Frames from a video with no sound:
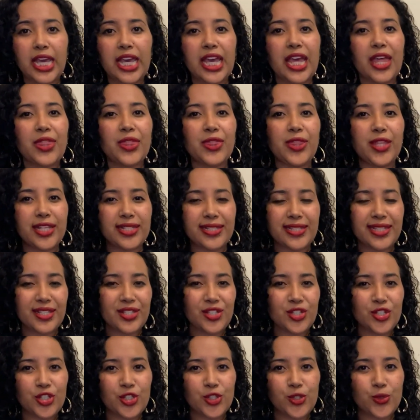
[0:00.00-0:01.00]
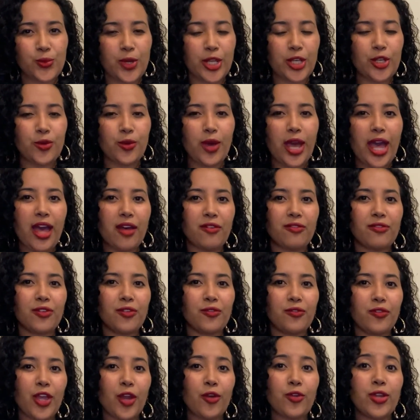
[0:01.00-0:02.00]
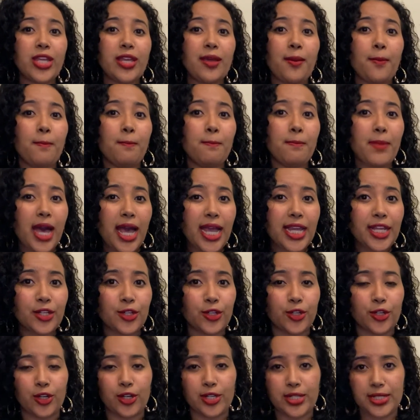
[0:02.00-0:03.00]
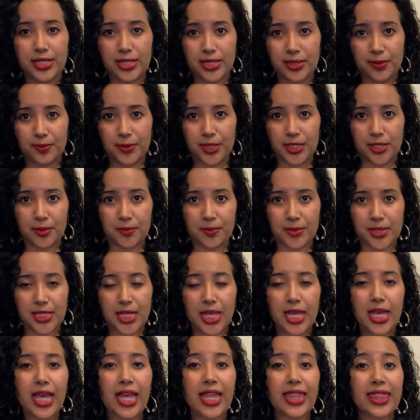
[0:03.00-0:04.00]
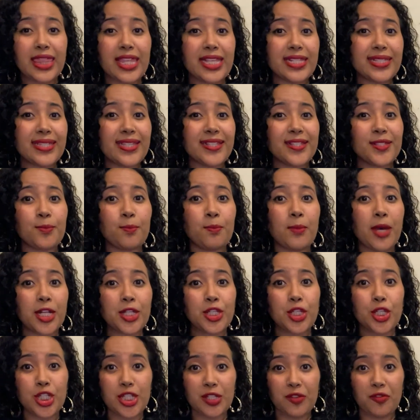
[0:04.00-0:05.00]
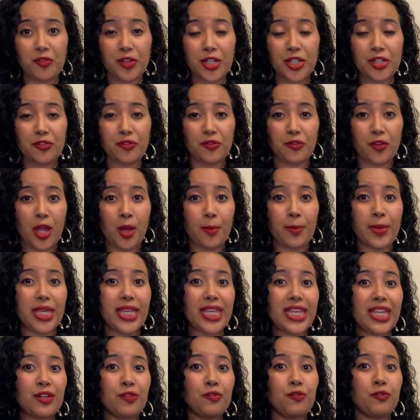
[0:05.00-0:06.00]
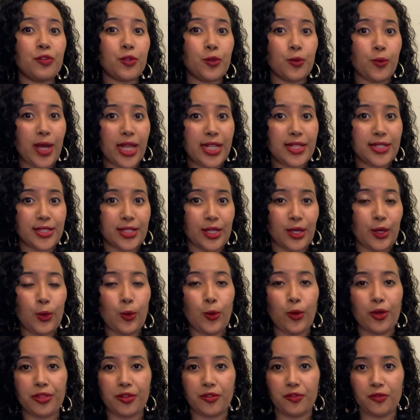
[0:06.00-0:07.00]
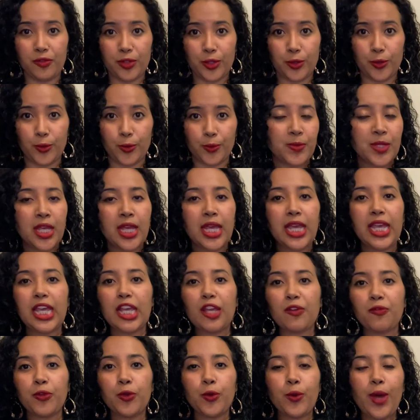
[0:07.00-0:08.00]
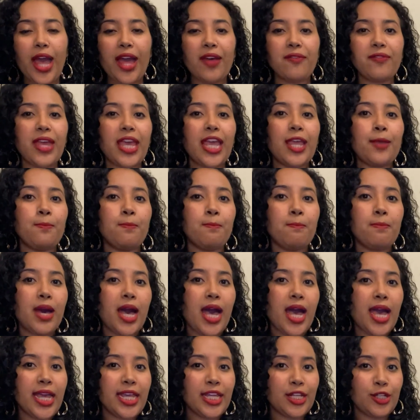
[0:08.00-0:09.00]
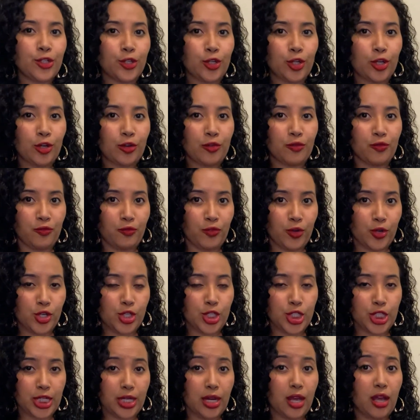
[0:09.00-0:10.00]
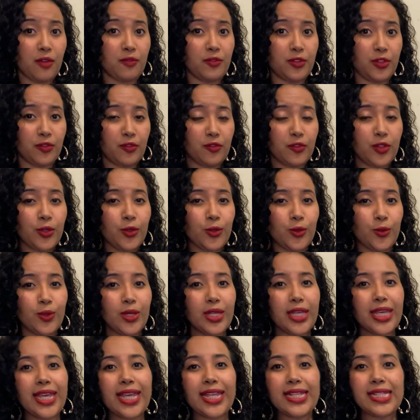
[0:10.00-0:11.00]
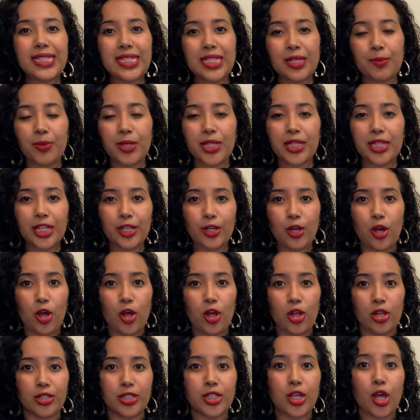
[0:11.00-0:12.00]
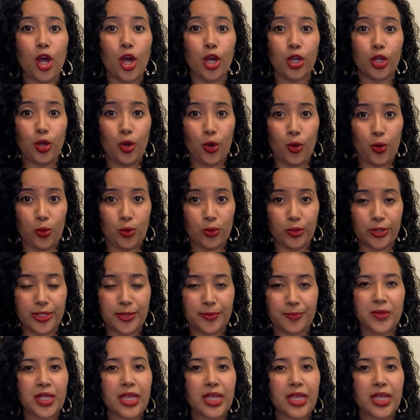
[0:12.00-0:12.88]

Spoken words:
This is just when you have very minor symptoms. This is much different from influenza or the flu. If you have a minor version of the flu, it's typically called a cold.